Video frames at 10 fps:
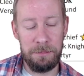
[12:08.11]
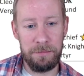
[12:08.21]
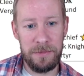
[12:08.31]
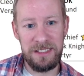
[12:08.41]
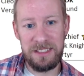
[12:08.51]

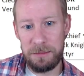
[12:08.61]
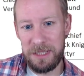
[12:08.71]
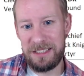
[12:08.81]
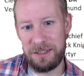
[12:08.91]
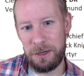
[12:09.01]
Because some of
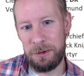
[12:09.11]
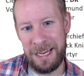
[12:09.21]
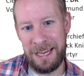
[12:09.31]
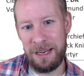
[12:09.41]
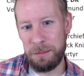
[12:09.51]
these are
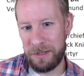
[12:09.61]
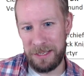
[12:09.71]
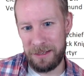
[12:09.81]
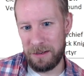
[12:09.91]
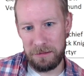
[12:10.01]
okay, but they're
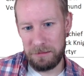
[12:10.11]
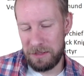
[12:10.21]
not.